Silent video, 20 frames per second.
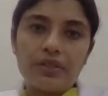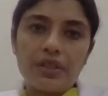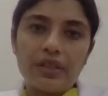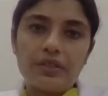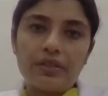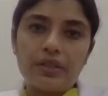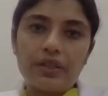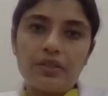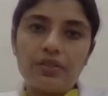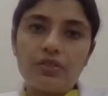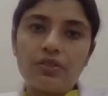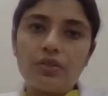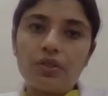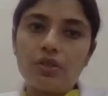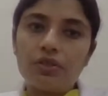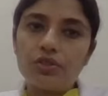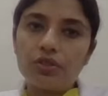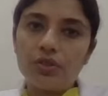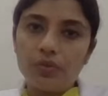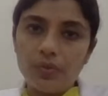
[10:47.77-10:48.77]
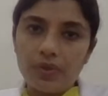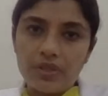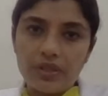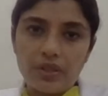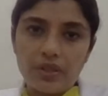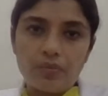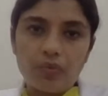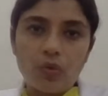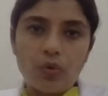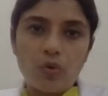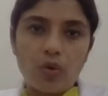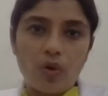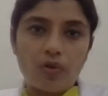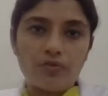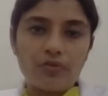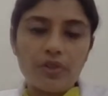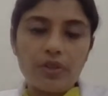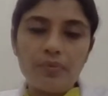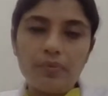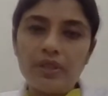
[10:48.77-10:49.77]
dentist, should visit more
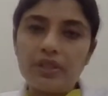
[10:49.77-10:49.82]
often.